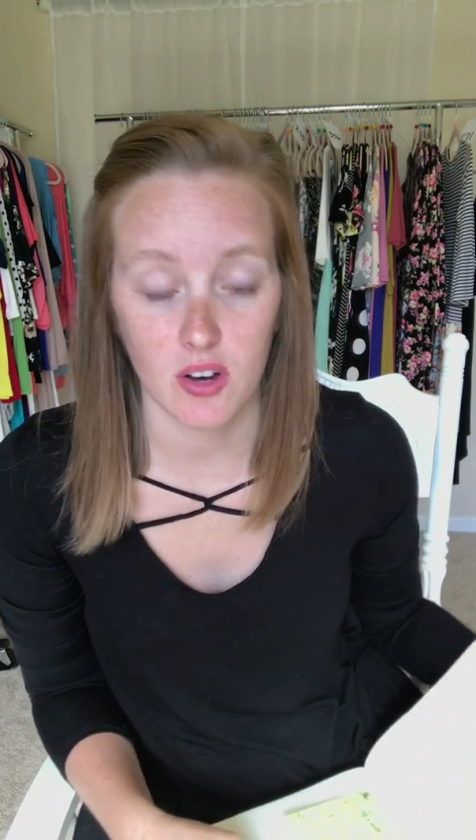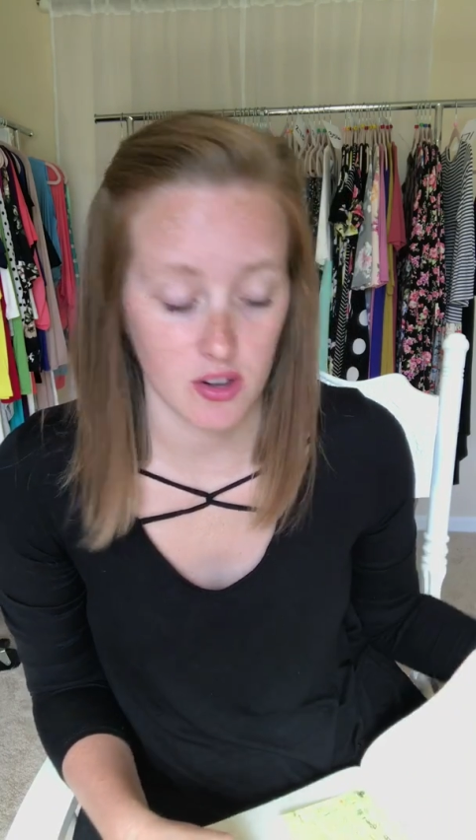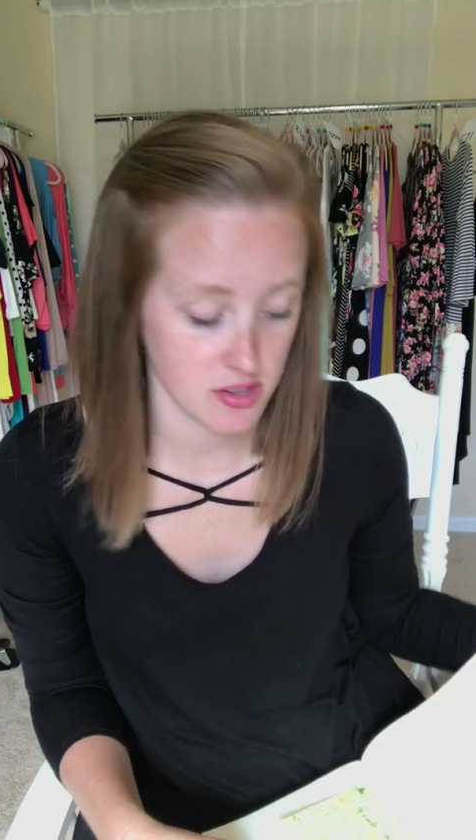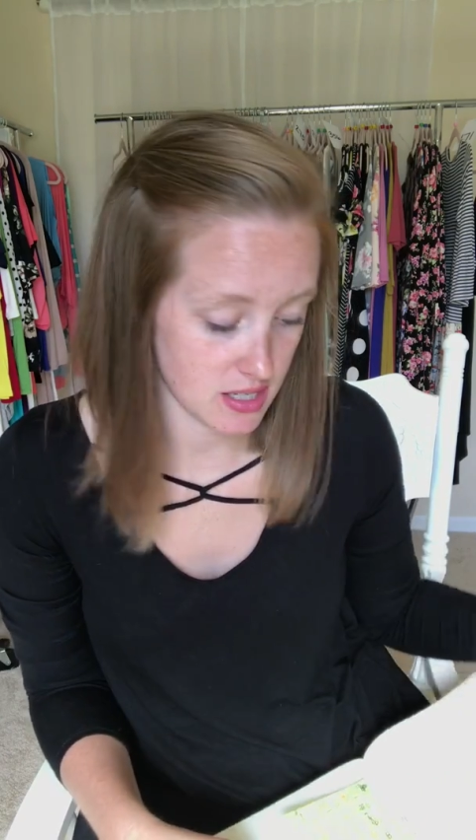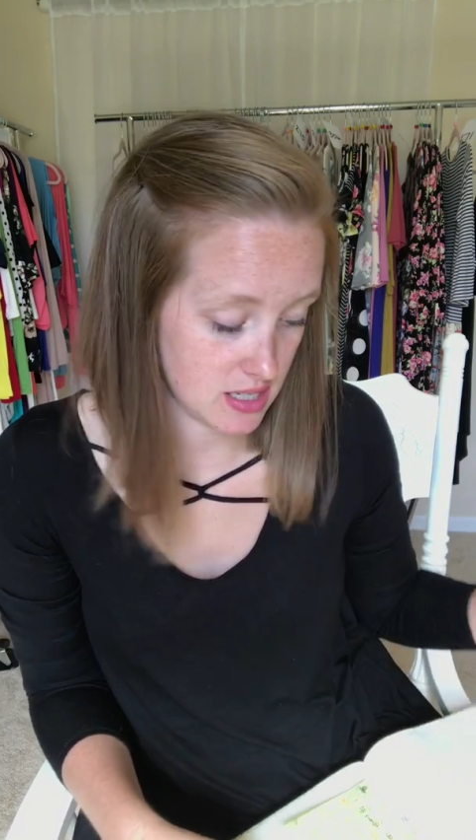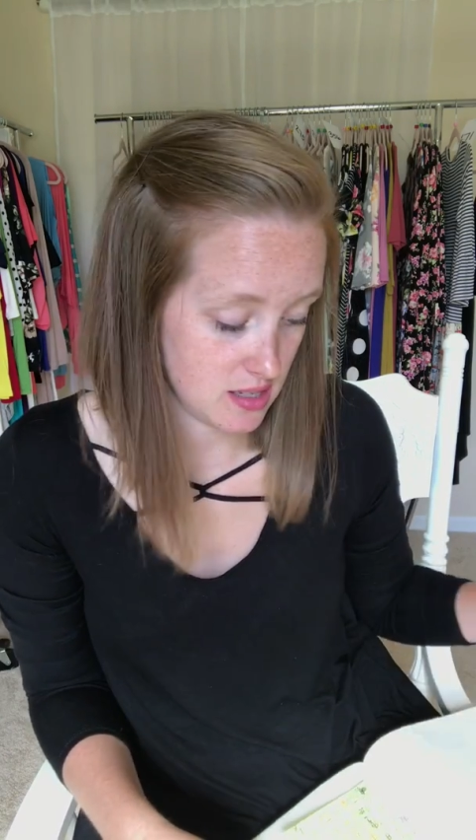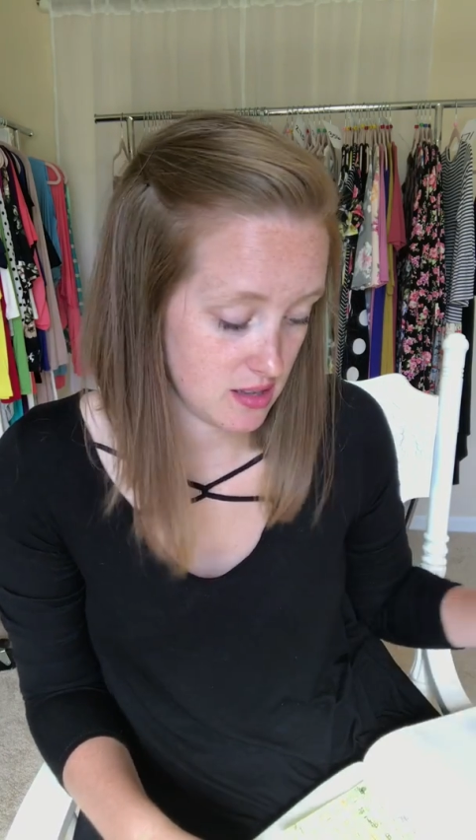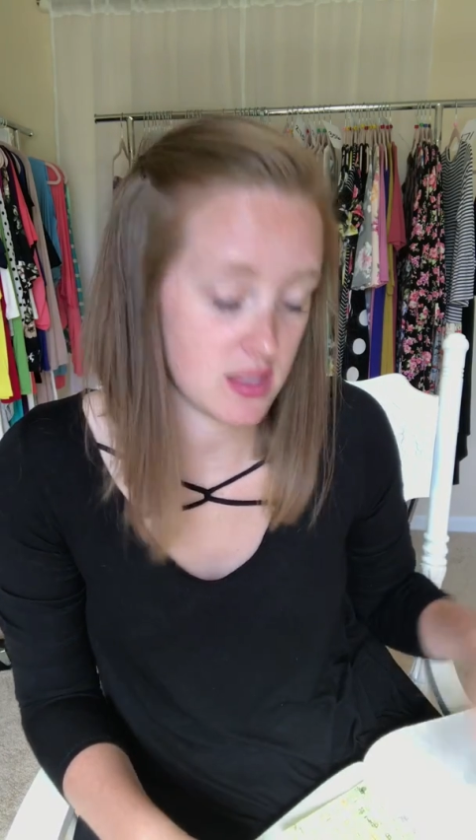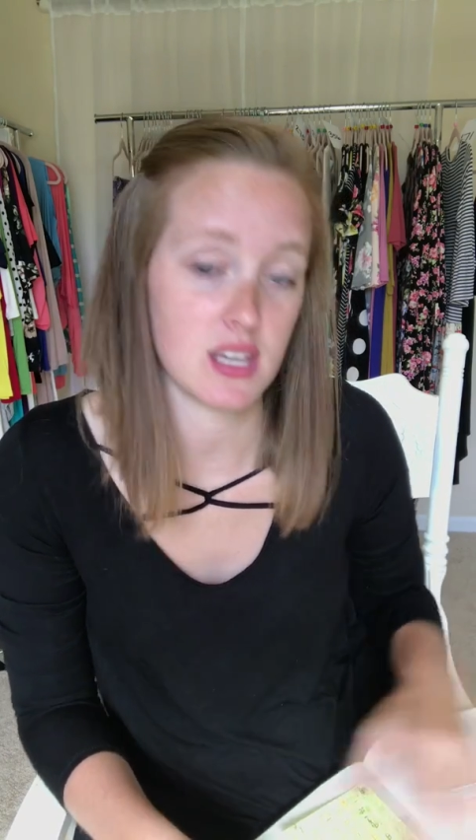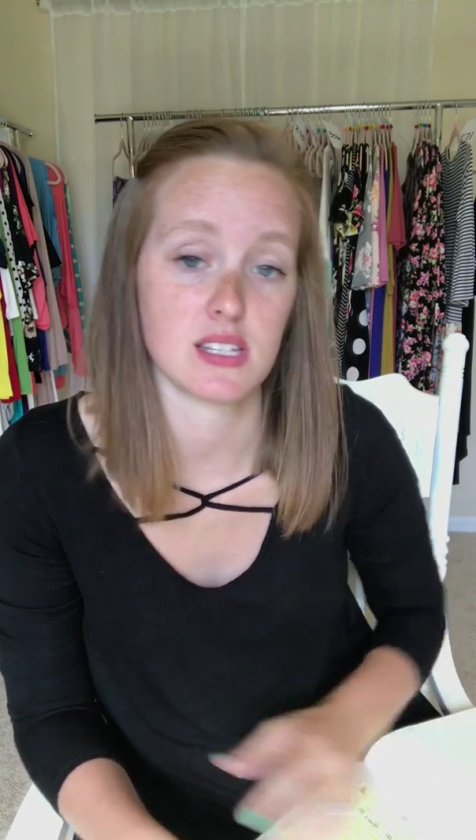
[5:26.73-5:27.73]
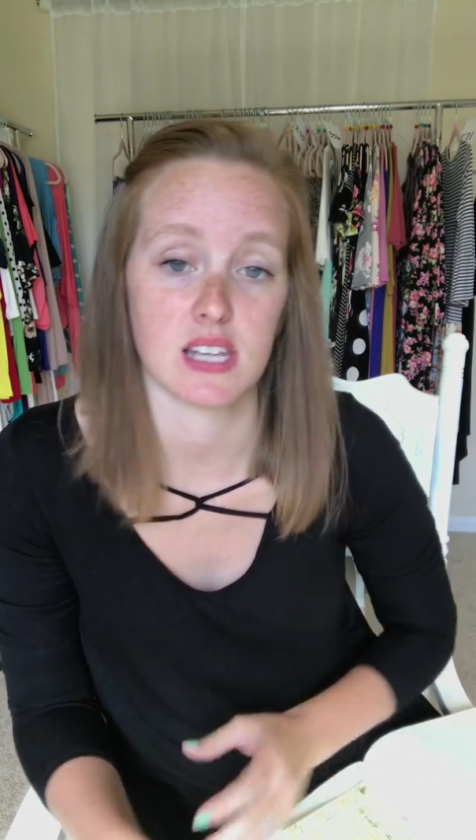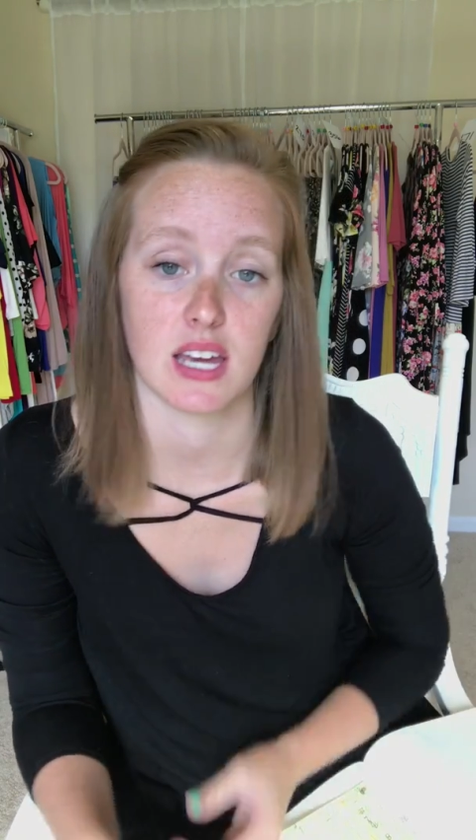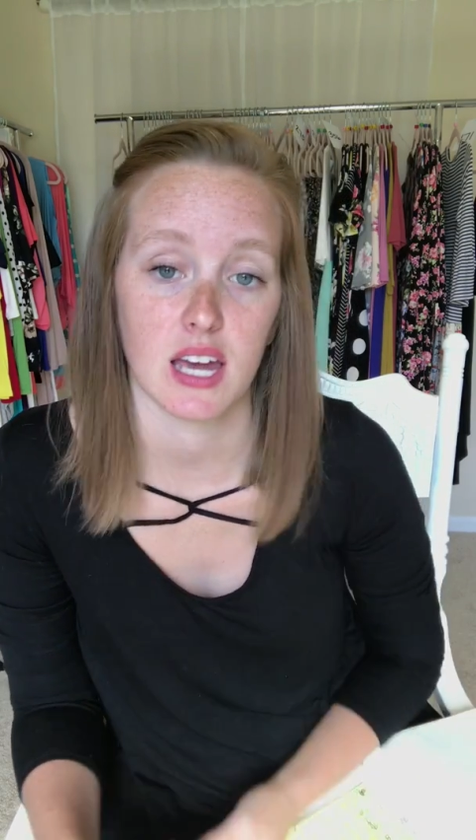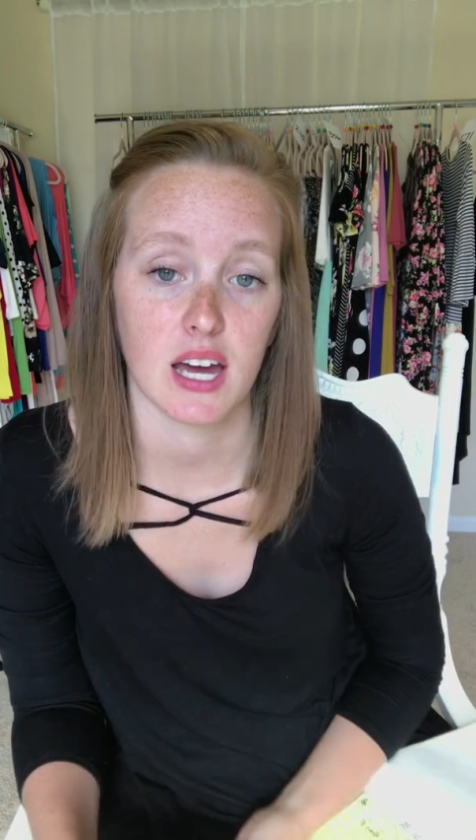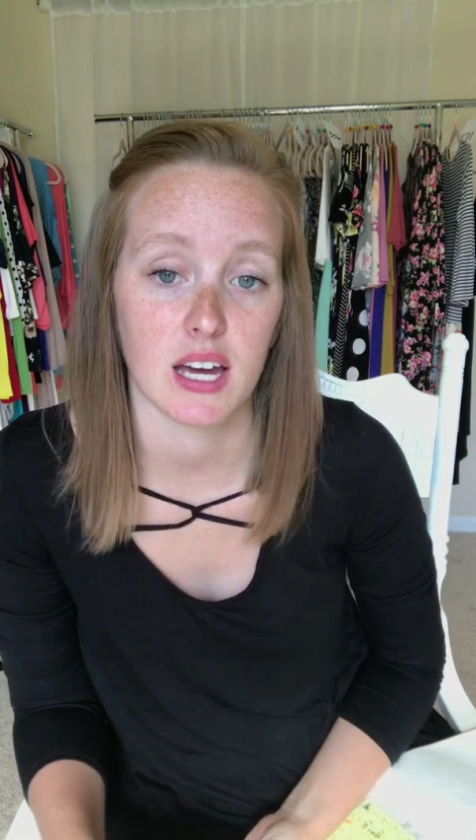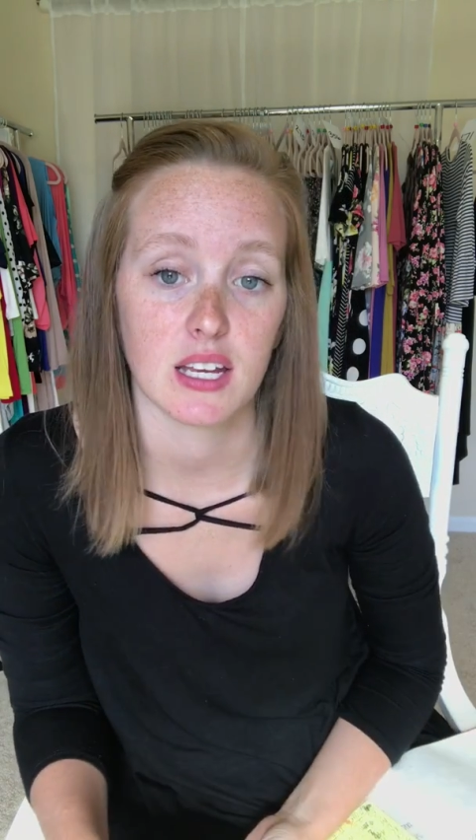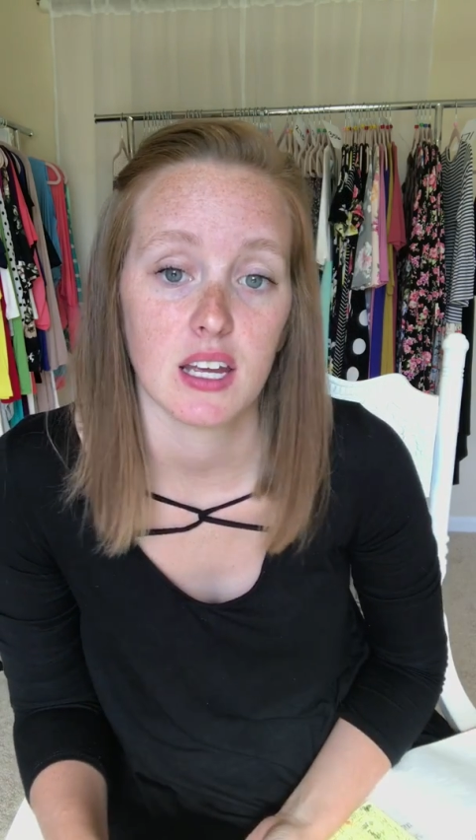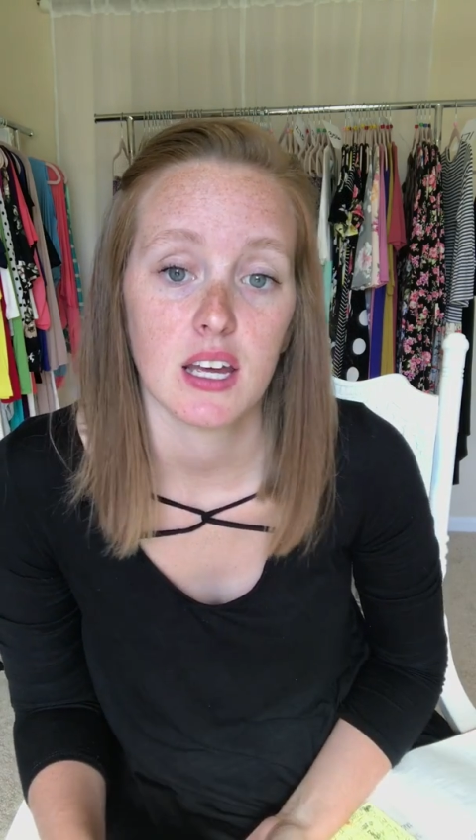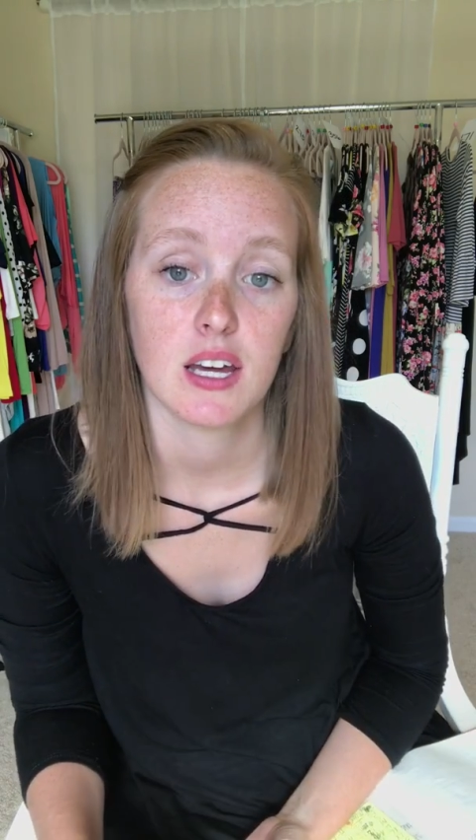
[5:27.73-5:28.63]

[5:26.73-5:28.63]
all the key things I had.